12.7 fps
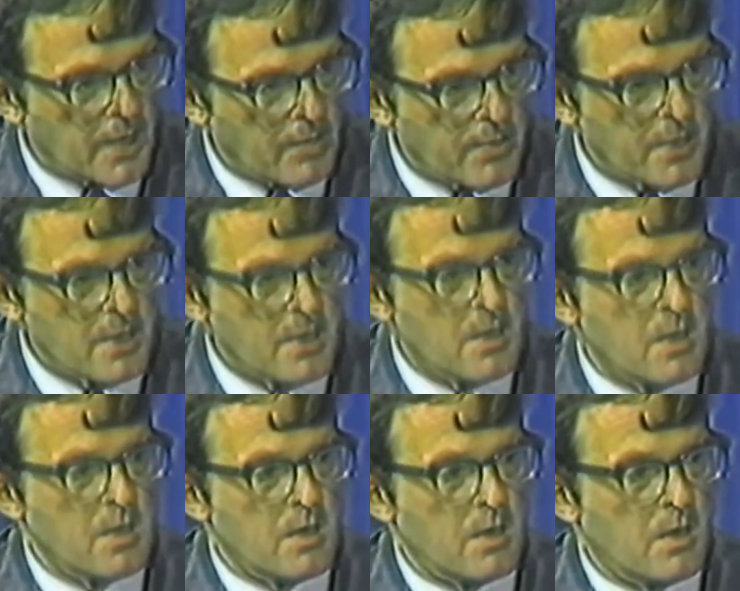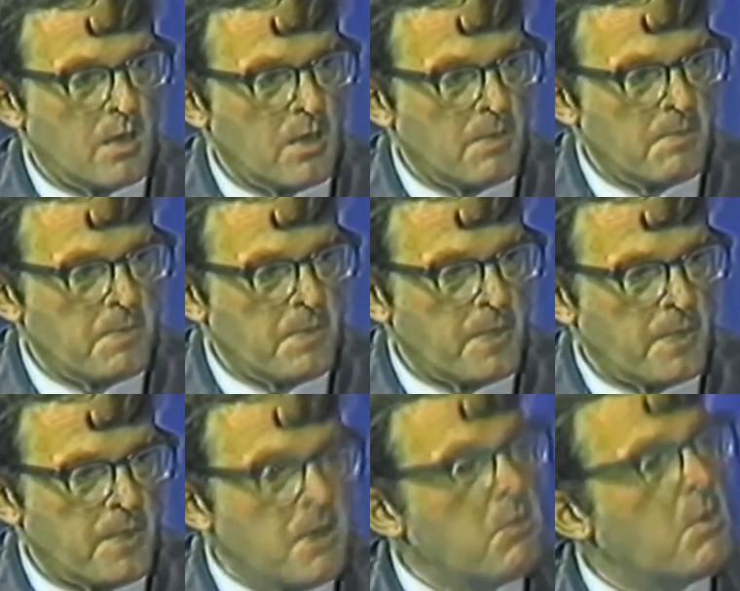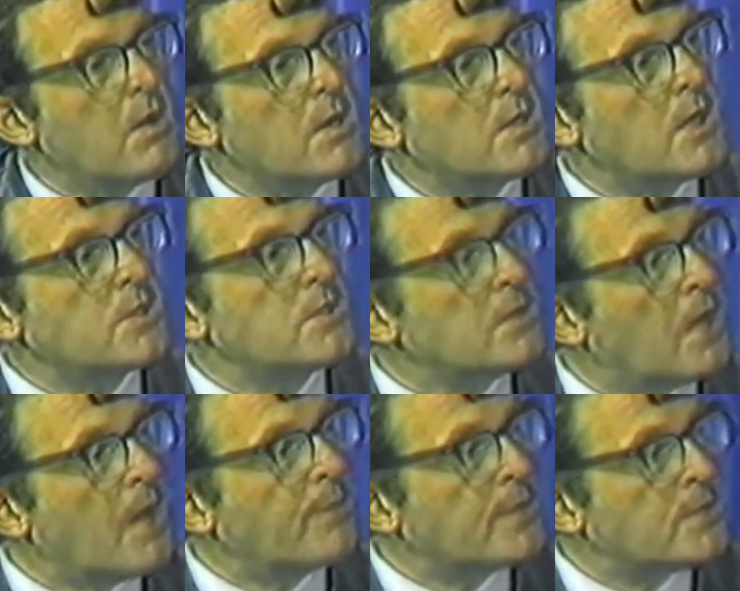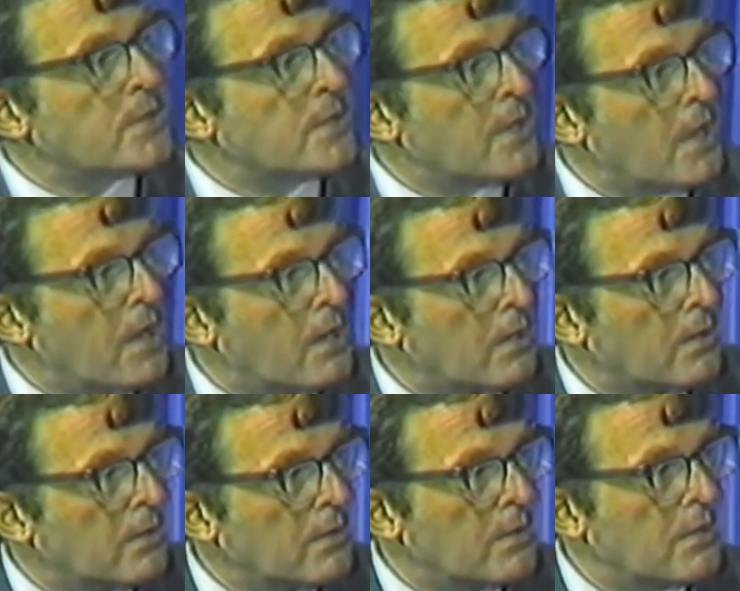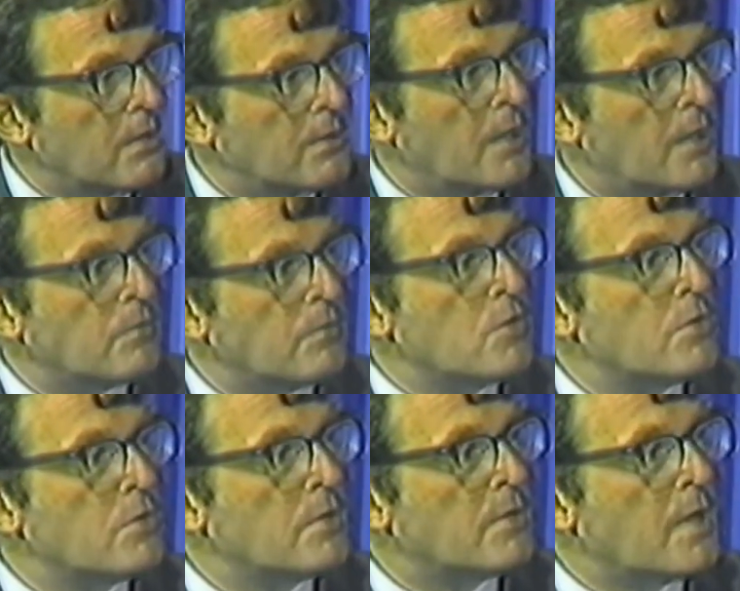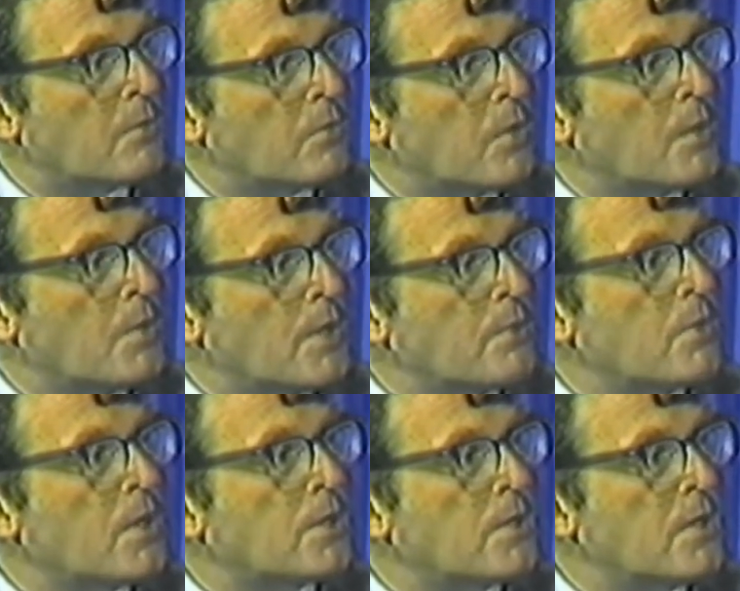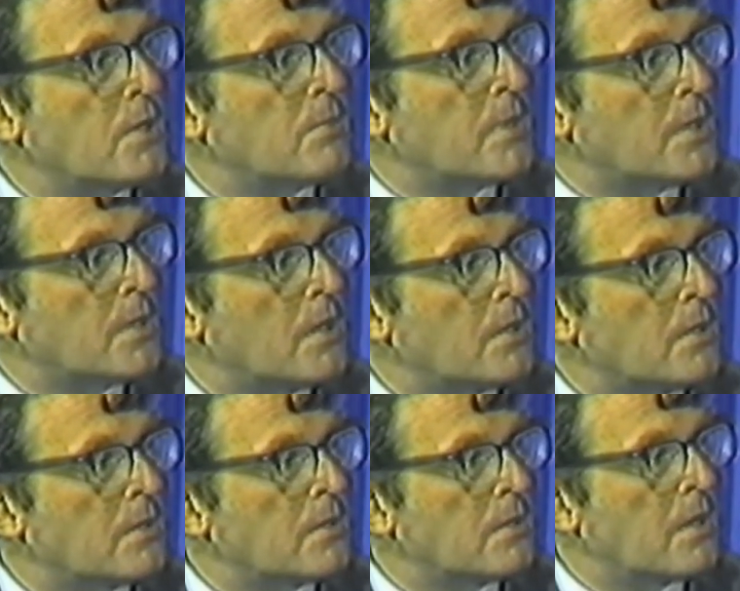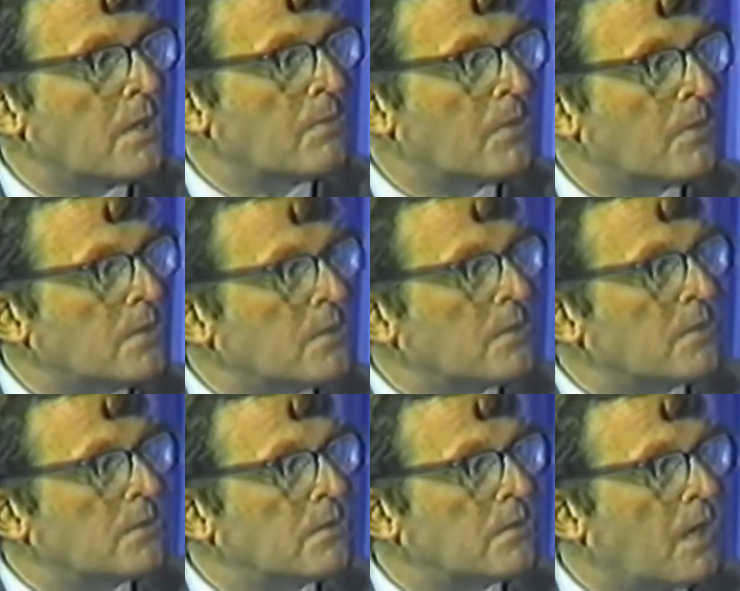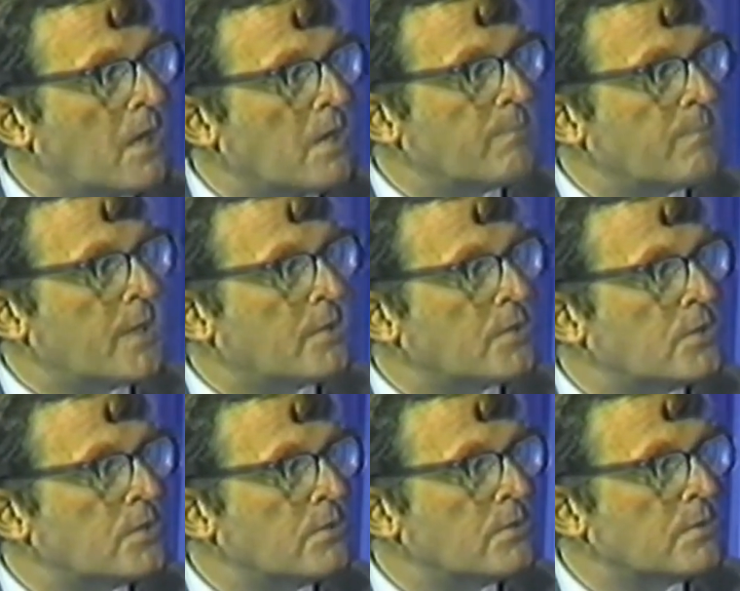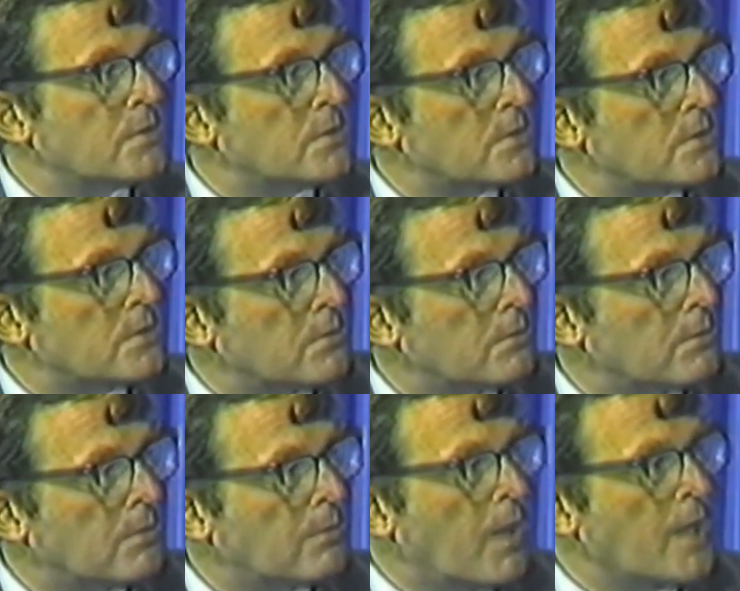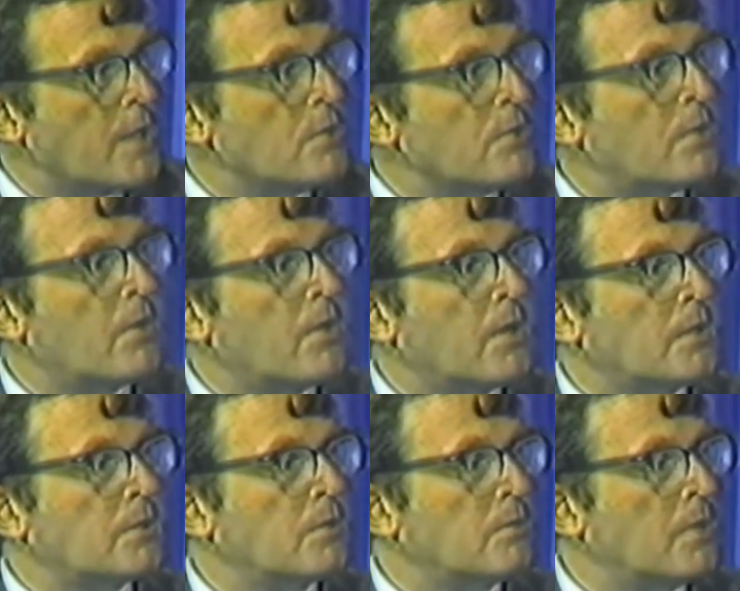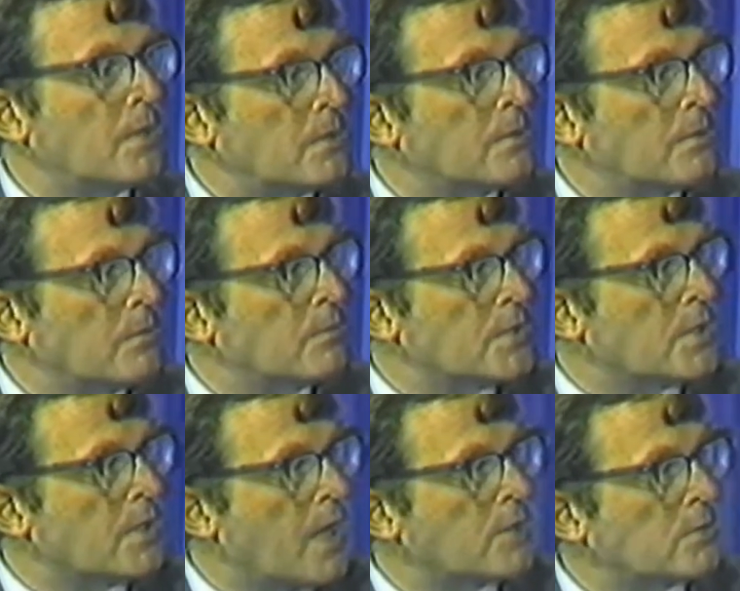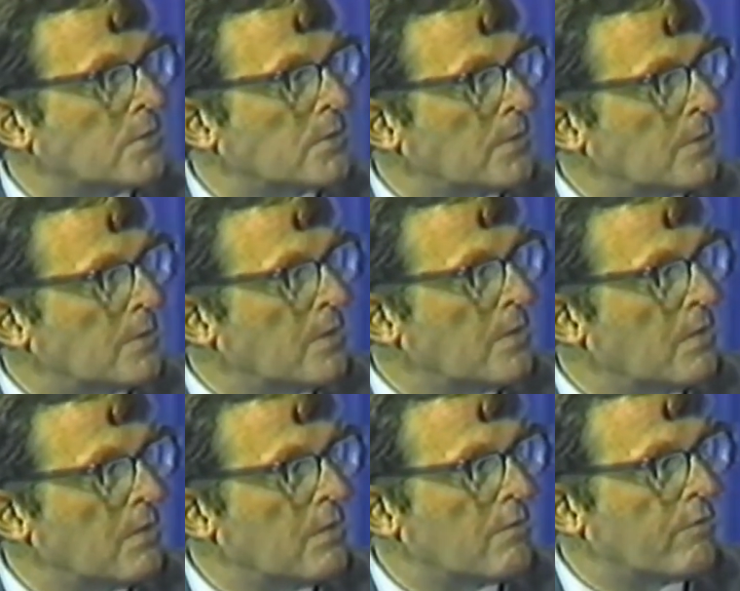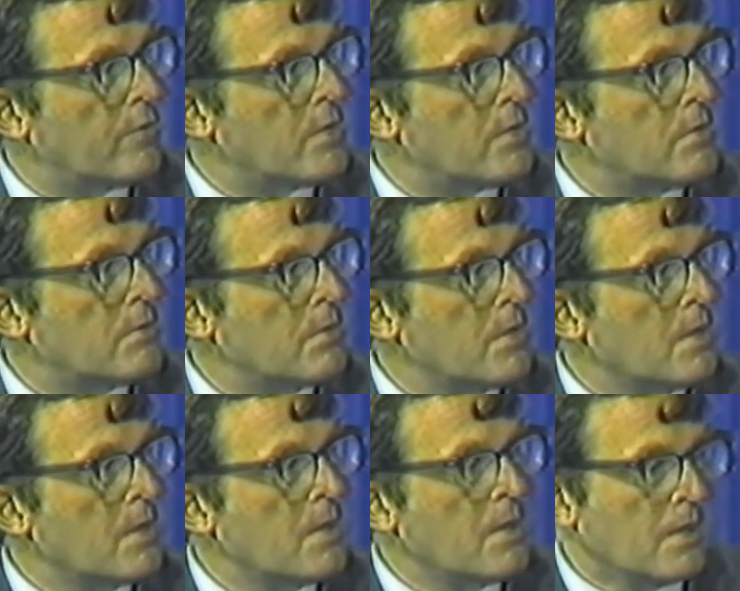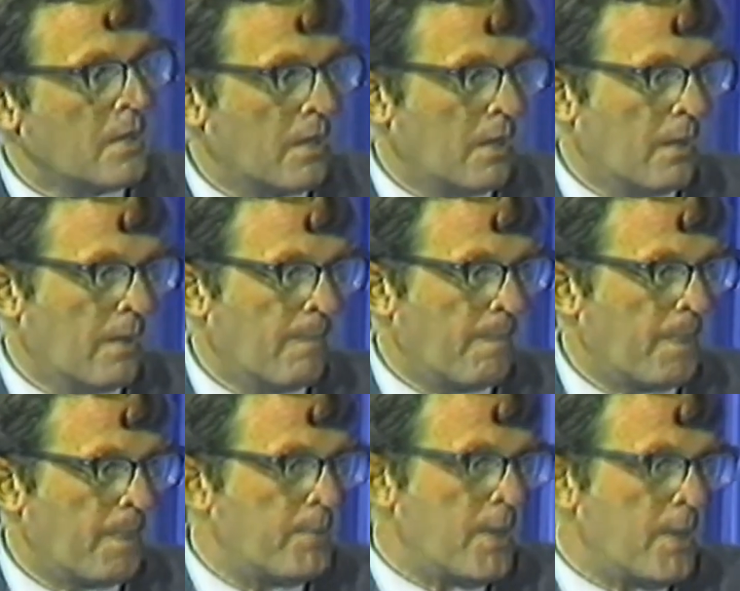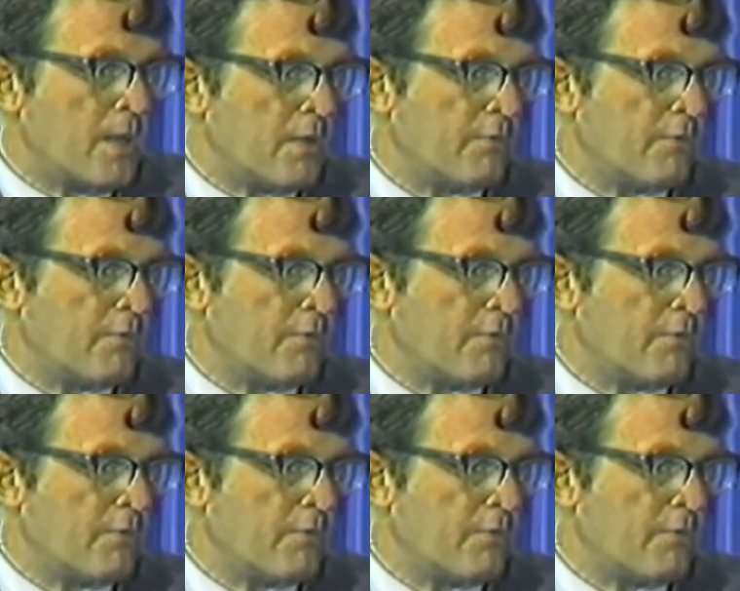topic, there were a dozen topics in the air where the work needed to be done, and one could kind of pick or choose what you thought or what was a natural for you. Being